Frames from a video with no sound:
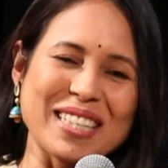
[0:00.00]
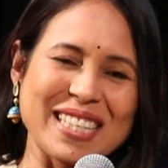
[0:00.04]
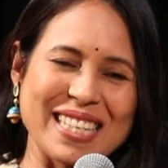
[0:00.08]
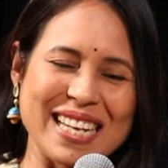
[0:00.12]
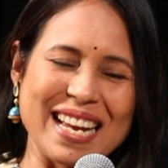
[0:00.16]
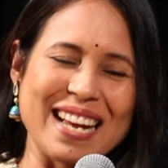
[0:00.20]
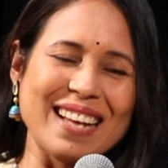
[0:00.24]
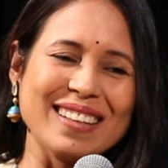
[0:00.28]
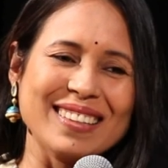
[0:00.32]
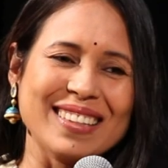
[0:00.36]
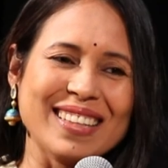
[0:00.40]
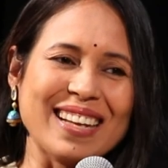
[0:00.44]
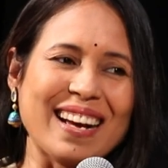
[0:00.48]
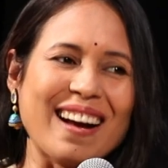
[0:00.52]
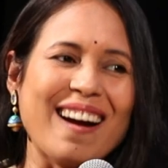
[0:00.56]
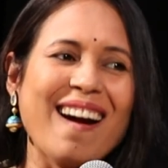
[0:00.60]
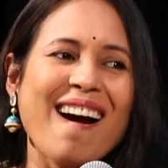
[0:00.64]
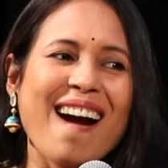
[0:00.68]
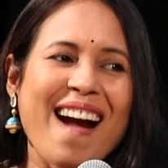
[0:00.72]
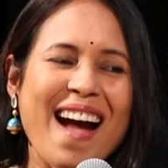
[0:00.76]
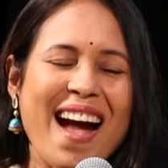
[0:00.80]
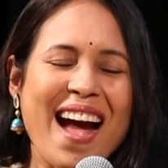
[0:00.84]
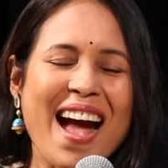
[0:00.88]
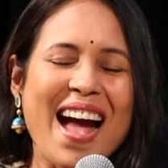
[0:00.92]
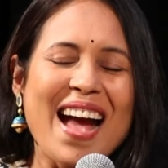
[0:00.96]
kiya tha,
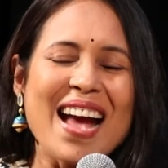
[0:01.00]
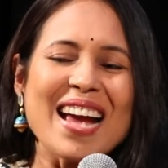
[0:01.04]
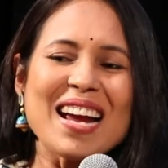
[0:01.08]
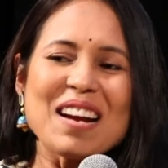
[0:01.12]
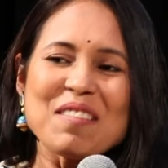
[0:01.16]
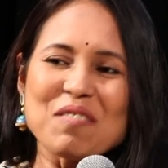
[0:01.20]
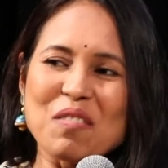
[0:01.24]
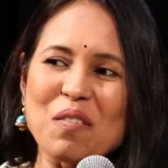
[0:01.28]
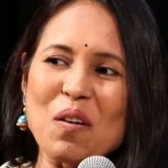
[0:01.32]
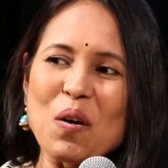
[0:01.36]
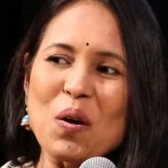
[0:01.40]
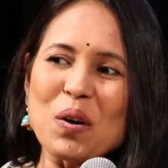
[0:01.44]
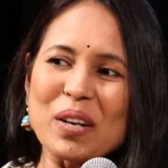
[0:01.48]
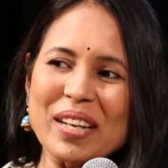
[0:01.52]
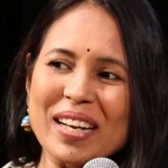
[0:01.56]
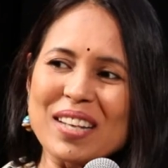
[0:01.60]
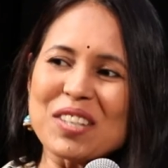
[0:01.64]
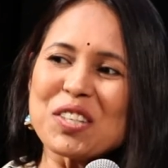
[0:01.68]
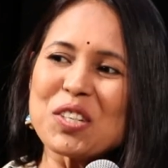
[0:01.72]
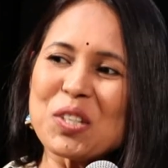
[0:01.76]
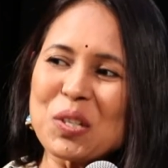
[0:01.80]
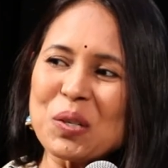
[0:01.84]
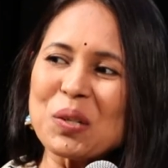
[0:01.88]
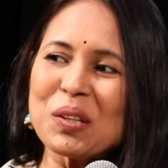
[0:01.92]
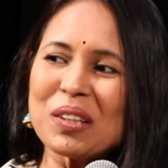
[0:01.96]
wo kya
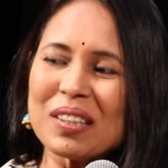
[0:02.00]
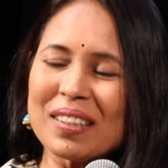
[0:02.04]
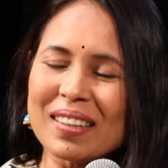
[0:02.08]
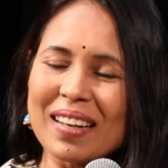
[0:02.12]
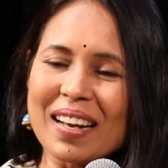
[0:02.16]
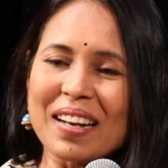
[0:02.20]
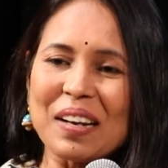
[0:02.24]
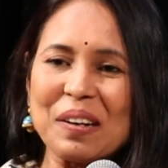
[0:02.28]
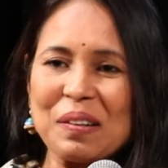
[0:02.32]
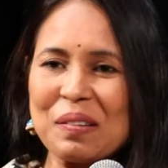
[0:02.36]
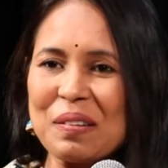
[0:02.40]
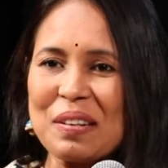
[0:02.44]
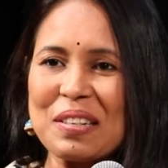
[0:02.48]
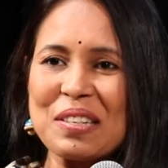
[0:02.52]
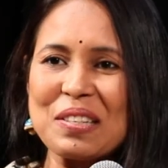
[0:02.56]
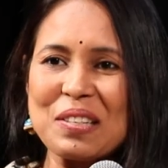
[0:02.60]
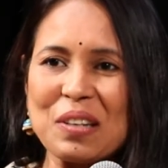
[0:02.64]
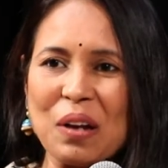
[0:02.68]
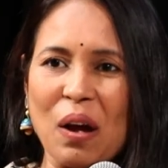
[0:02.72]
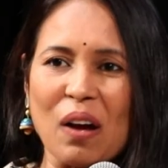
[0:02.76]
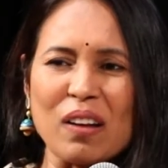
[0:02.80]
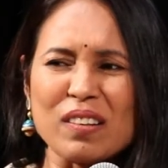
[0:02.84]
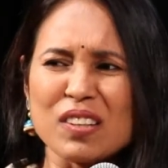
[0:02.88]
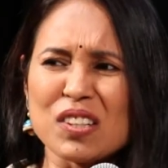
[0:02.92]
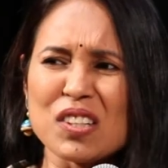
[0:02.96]
shoot tha, it was
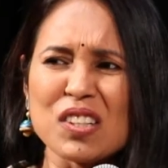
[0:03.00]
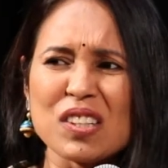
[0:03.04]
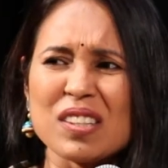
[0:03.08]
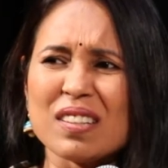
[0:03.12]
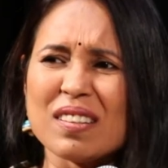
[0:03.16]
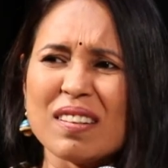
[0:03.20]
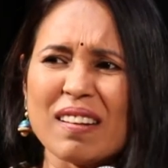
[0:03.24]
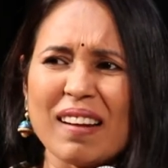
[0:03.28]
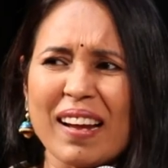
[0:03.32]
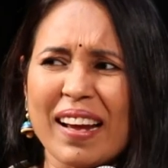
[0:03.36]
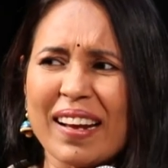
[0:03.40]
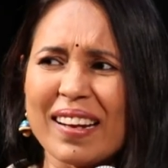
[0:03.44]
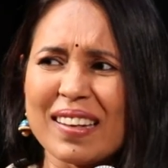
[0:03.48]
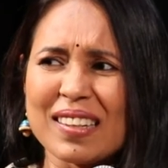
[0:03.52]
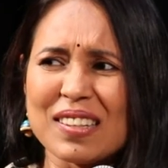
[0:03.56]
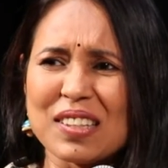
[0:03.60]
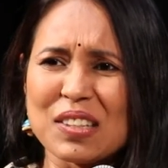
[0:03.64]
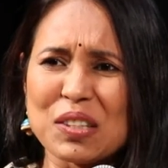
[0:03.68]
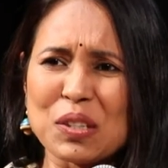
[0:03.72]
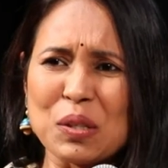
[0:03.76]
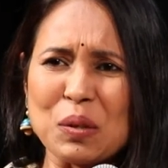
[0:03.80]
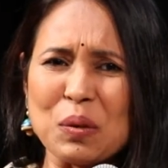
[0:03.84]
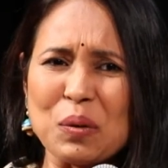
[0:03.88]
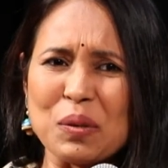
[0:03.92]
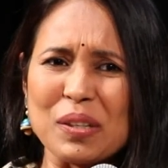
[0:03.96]
not like
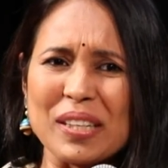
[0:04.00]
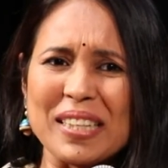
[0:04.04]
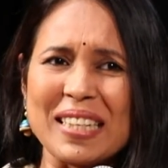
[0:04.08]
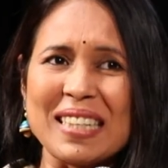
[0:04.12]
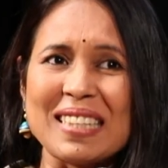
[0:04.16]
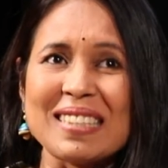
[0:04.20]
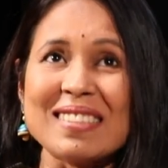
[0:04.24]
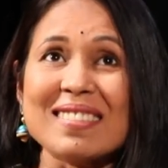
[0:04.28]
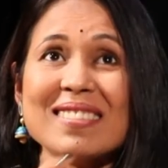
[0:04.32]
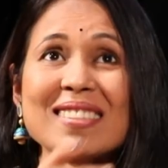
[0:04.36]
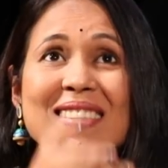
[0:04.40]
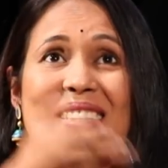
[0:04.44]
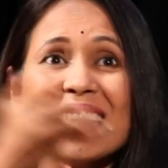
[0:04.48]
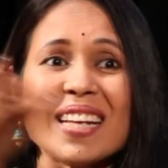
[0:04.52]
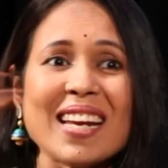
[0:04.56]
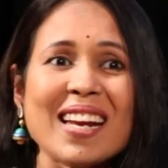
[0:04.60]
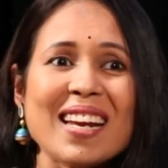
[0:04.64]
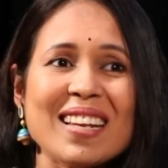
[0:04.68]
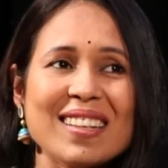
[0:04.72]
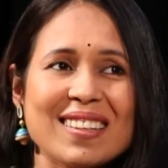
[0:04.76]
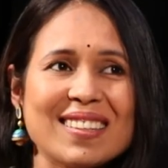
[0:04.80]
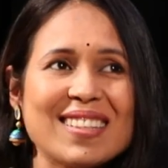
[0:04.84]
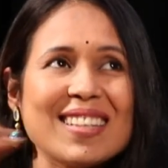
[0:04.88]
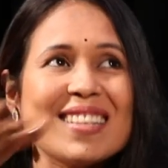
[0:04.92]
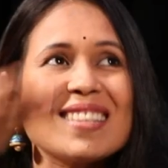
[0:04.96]
shooting, see,
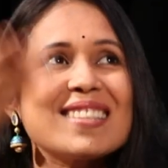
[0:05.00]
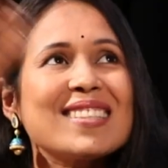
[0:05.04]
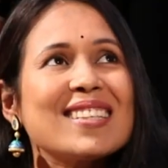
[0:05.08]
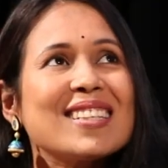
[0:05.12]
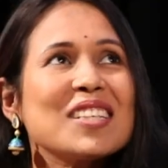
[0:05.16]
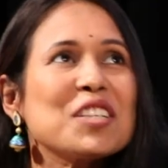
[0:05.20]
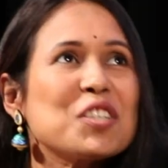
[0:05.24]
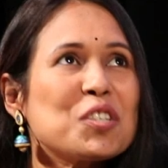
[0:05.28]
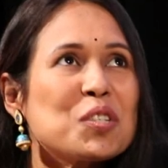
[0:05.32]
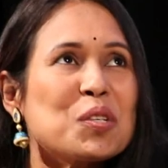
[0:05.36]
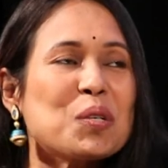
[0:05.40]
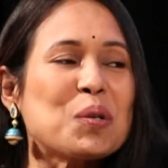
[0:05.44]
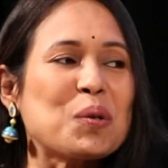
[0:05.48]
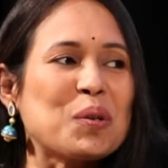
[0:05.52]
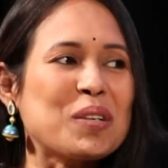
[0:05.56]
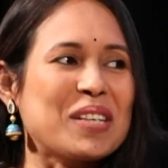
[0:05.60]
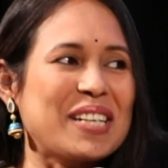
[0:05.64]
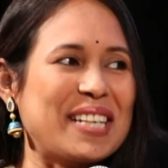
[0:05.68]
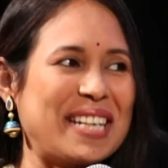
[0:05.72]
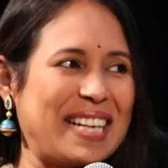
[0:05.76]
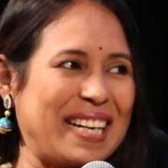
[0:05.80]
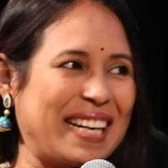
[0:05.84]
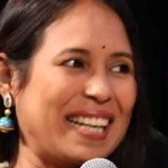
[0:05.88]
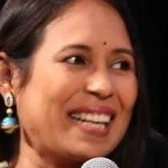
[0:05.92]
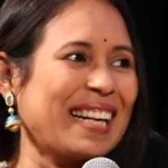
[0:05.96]
this is
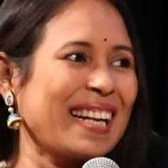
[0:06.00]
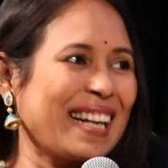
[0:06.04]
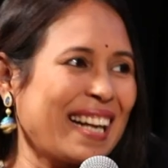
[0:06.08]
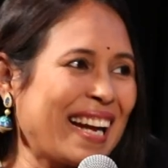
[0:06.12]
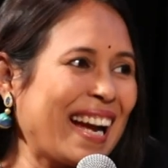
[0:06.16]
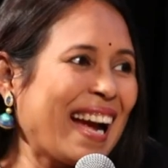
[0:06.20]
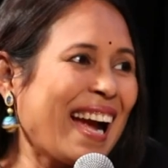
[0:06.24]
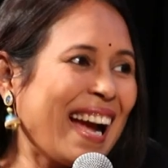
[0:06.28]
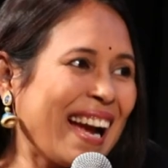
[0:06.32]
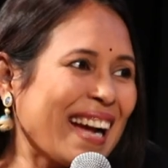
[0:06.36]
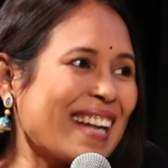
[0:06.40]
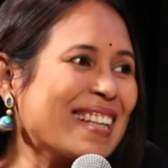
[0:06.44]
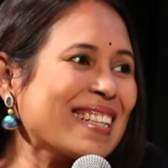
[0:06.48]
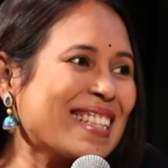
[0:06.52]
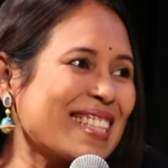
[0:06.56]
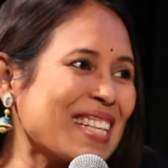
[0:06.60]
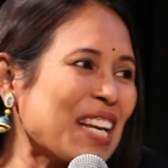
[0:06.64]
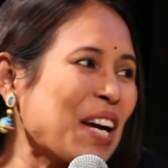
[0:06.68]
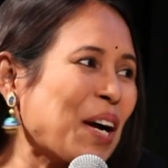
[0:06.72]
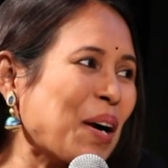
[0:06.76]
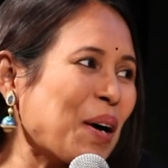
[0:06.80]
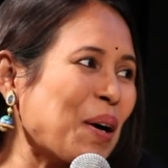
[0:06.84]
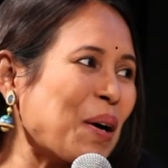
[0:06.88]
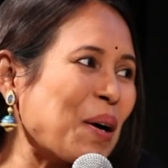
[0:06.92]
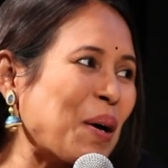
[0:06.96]
shooting. Yeah.
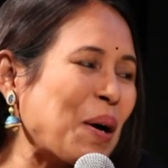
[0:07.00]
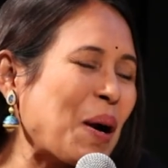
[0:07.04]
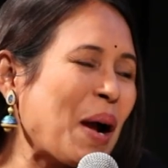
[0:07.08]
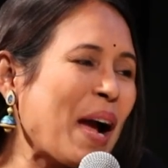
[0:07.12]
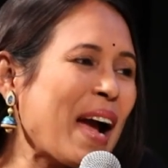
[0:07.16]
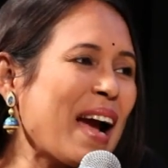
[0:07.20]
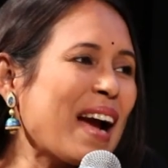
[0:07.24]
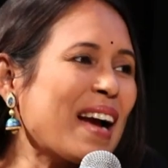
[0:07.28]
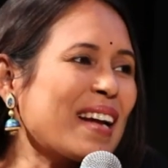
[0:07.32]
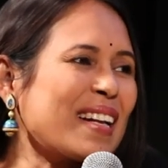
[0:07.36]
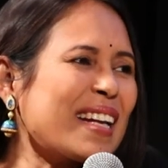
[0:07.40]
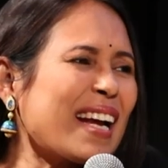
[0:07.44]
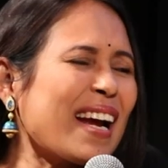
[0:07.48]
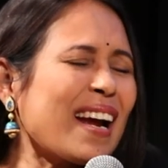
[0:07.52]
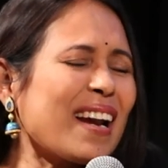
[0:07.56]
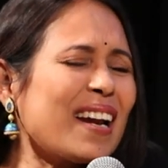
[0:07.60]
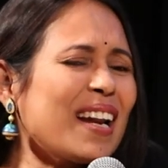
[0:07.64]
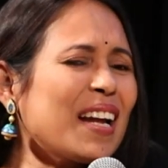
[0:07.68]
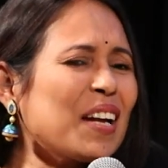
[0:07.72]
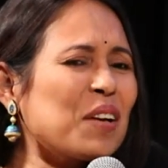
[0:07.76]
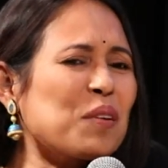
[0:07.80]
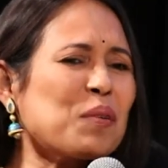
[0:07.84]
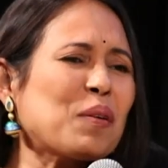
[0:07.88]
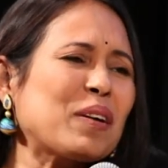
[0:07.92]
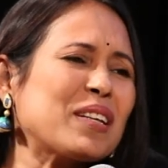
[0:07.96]
So they are
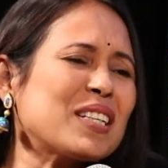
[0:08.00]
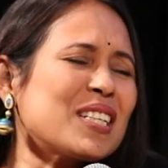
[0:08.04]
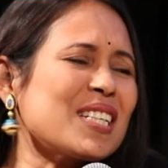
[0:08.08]
like, what